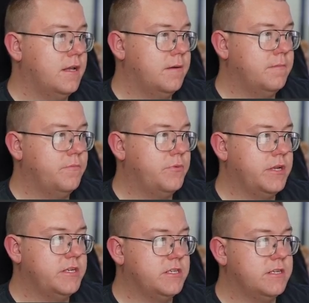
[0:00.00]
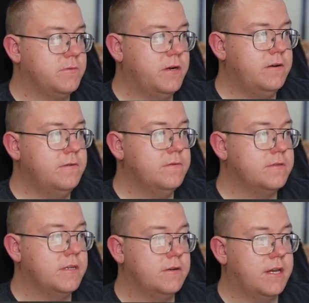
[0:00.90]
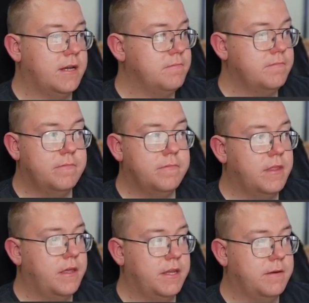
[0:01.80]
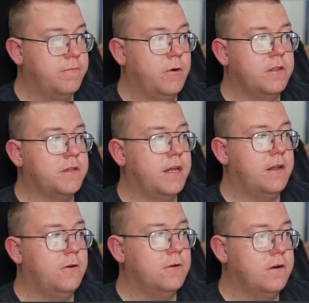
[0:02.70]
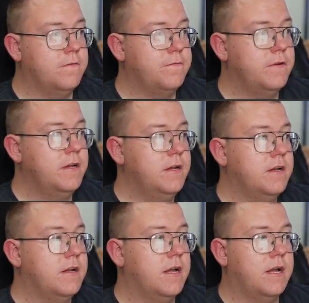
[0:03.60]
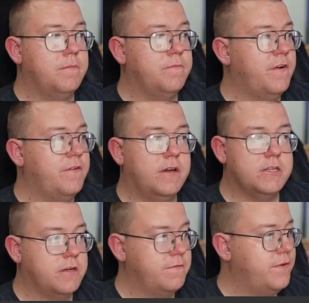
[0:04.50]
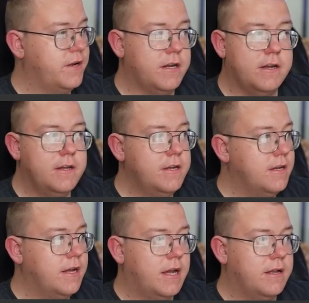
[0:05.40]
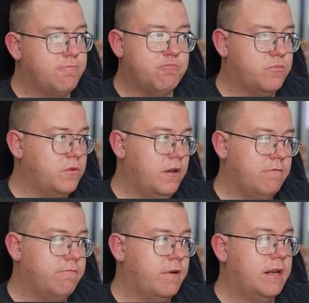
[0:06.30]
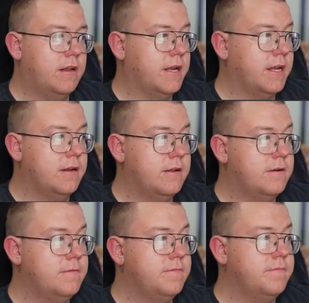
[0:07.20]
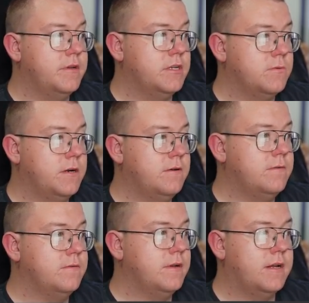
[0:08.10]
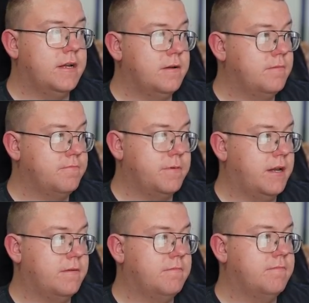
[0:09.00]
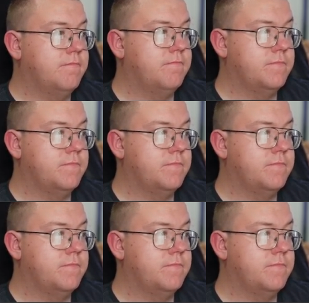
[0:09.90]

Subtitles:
potentially as well. So yeah, I think worth getting a hold of. Very nice looking figure. Really like it a lot as well. Yeah, just